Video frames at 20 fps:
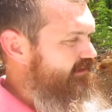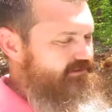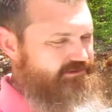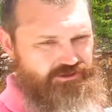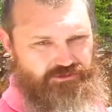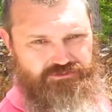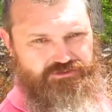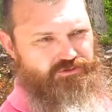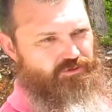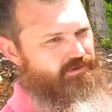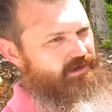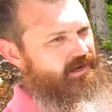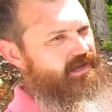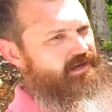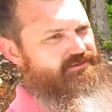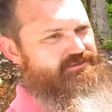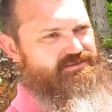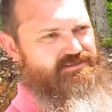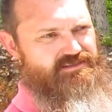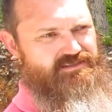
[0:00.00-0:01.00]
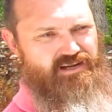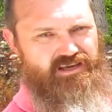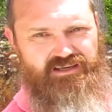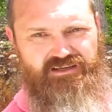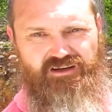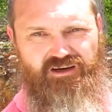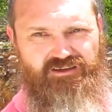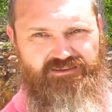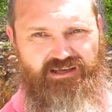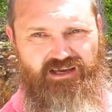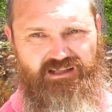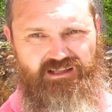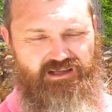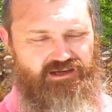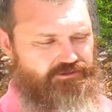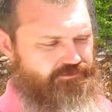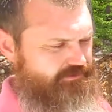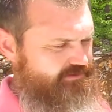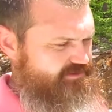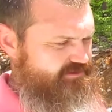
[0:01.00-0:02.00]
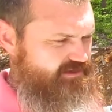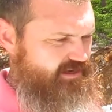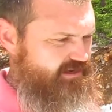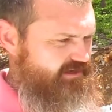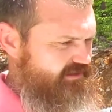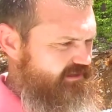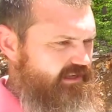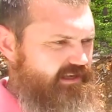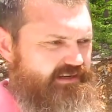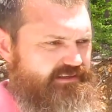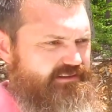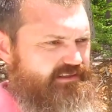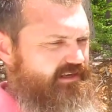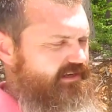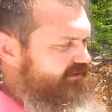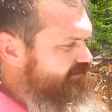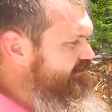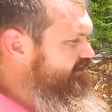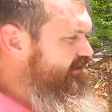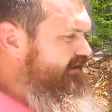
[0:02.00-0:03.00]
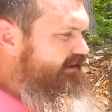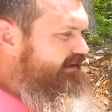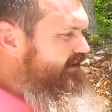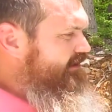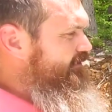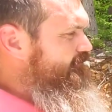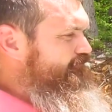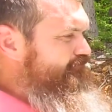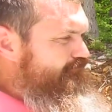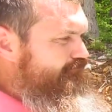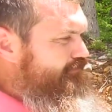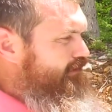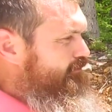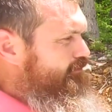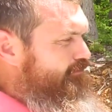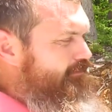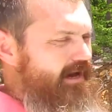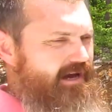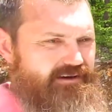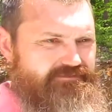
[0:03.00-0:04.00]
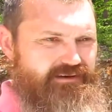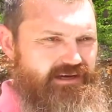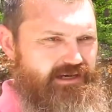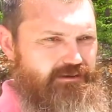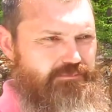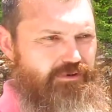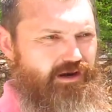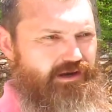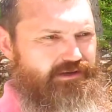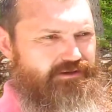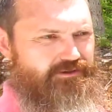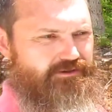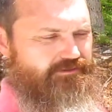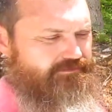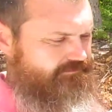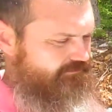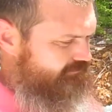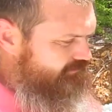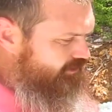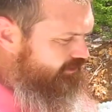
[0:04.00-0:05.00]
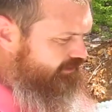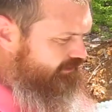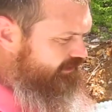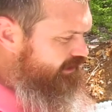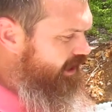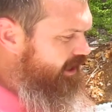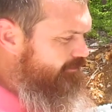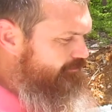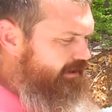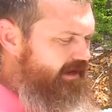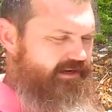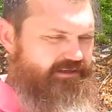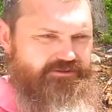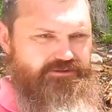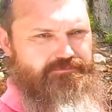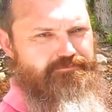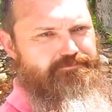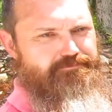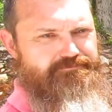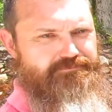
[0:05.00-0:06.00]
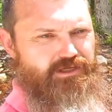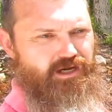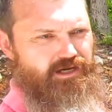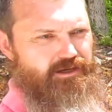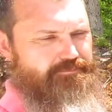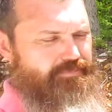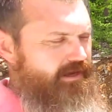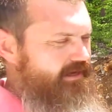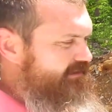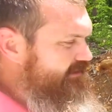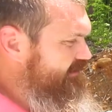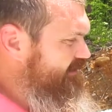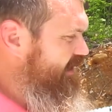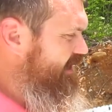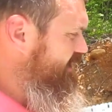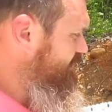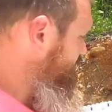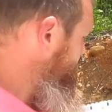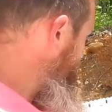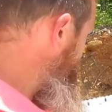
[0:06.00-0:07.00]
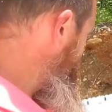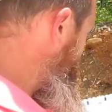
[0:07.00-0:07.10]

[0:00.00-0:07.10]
two-story houses stand all day long in sand like that. People buy a vibrator or compactor and compact it down.